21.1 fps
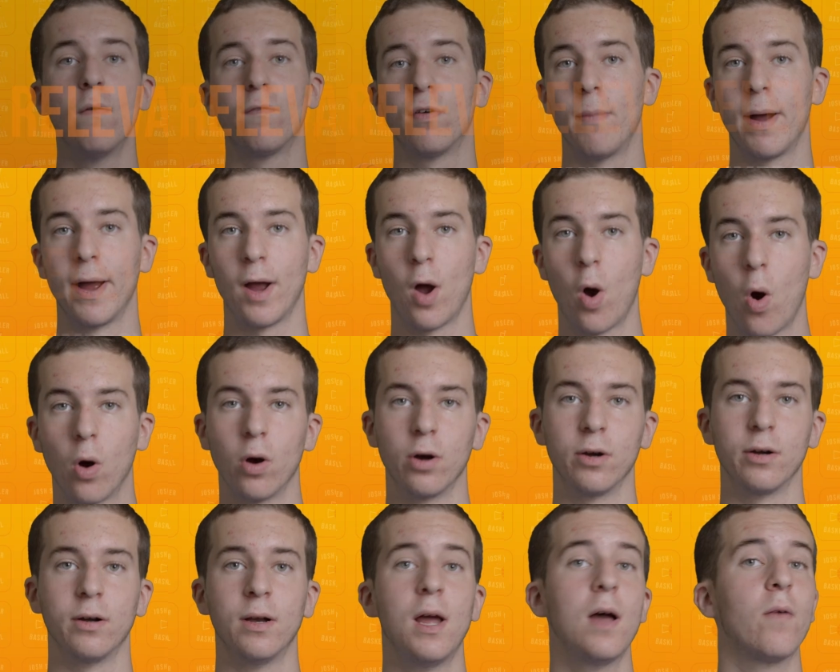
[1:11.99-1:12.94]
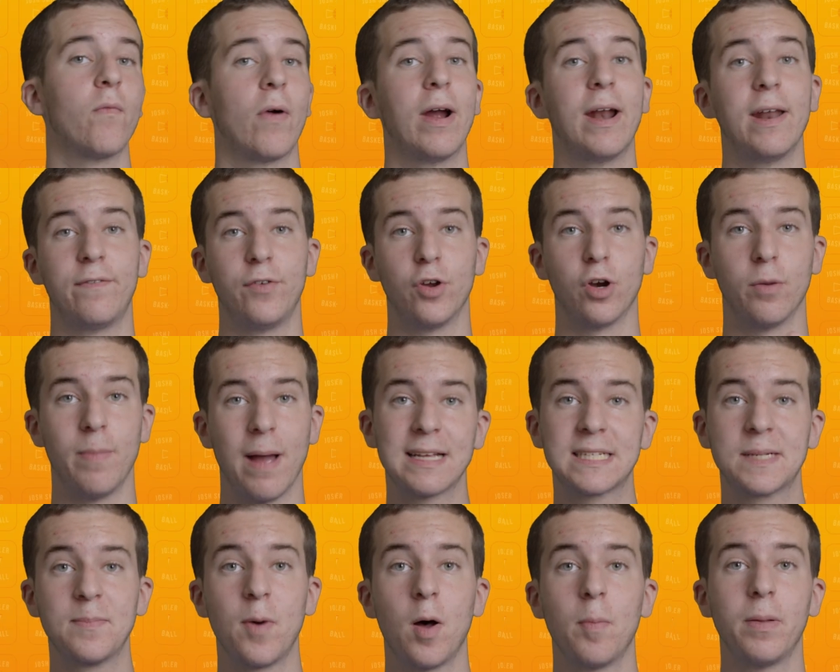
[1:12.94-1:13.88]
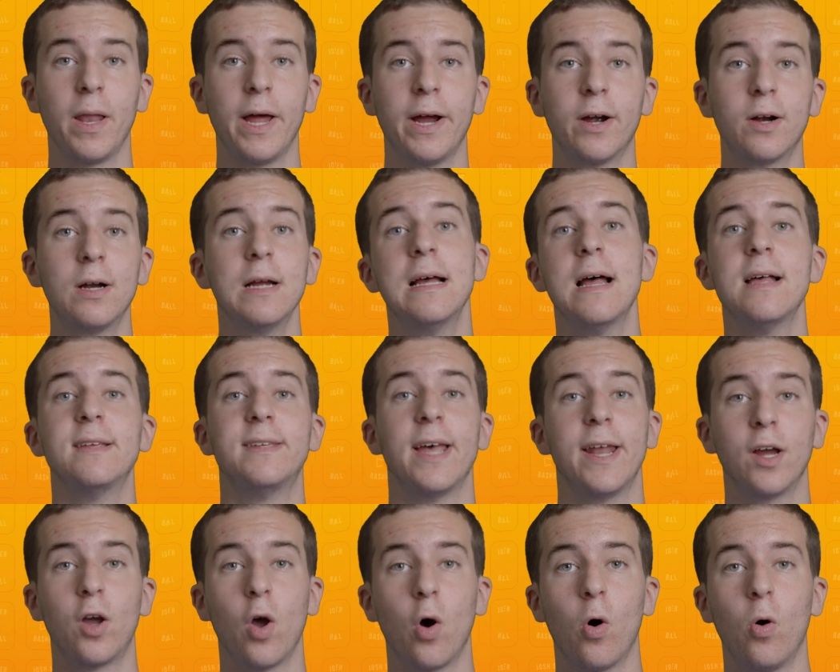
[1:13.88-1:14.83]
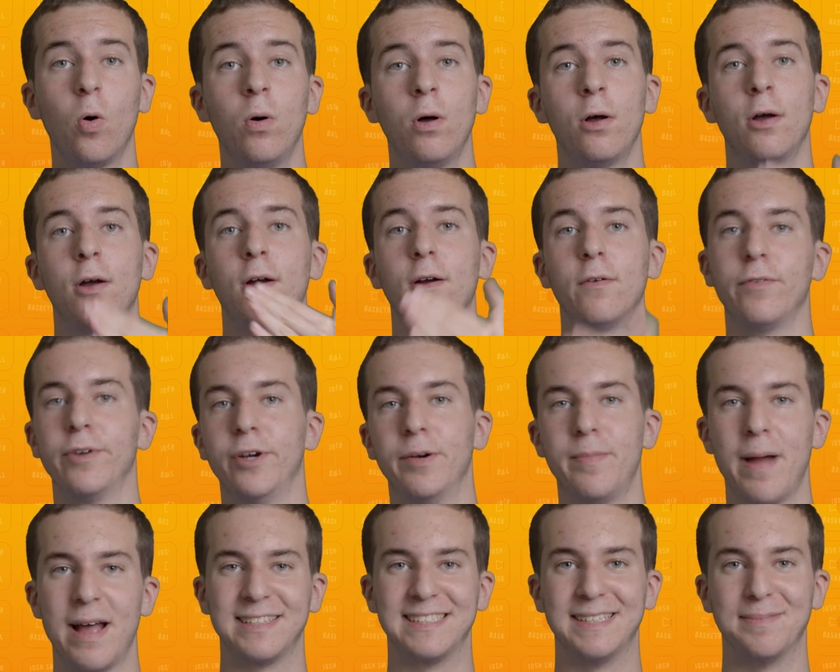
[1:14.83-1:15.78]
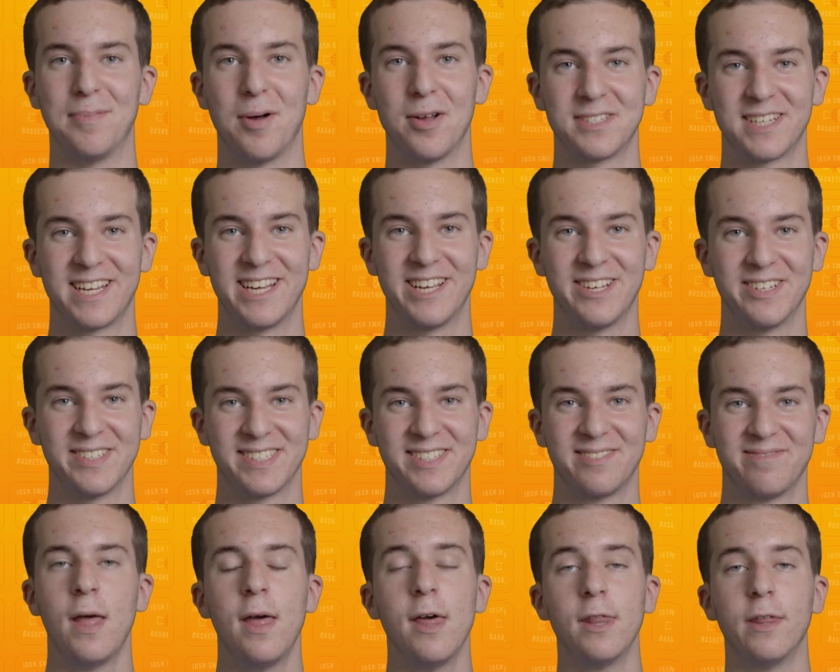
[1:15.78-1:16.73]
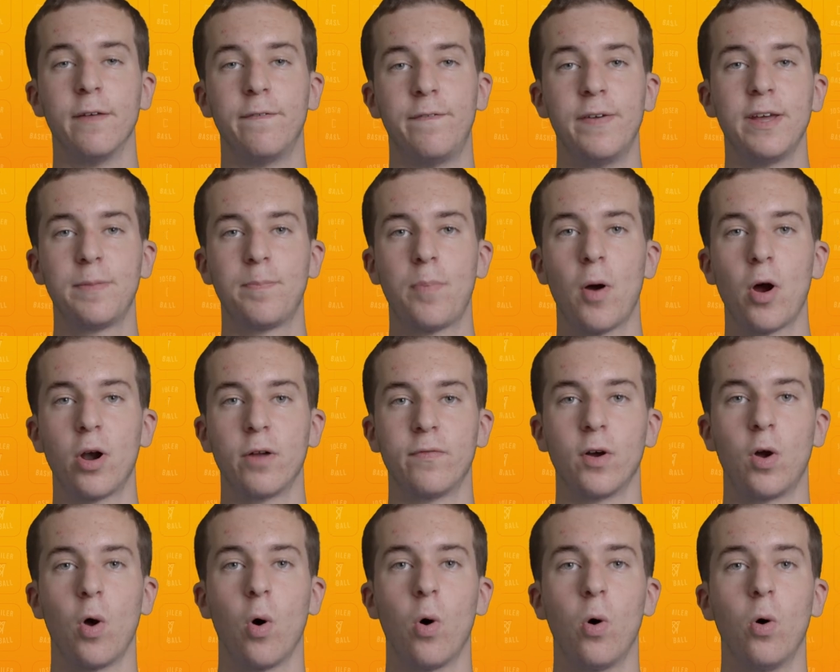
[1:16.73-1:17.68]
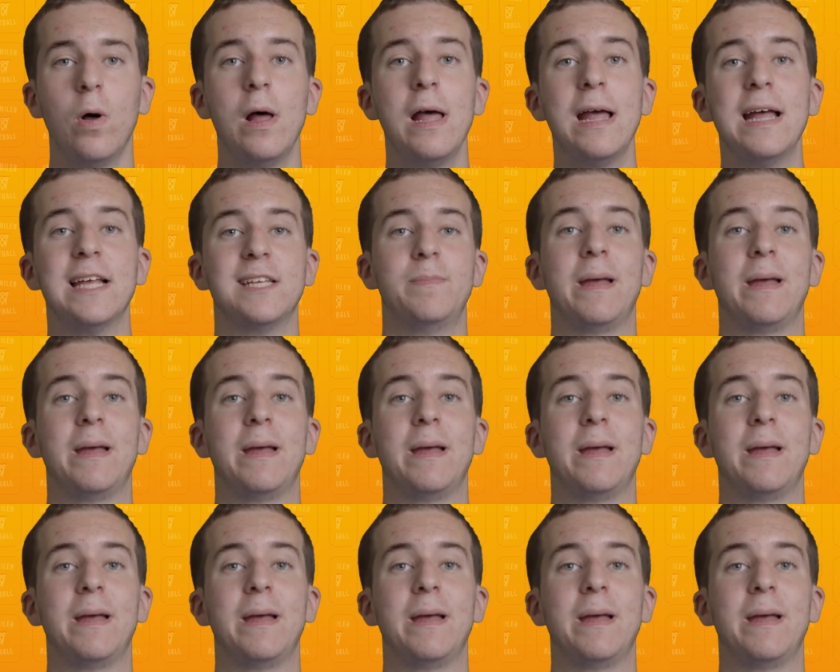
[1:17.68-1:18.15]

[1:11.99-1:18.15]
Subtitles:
for my art, right? If you're a basketball player, set a goal for your basketball skills. The fifth part of a goal is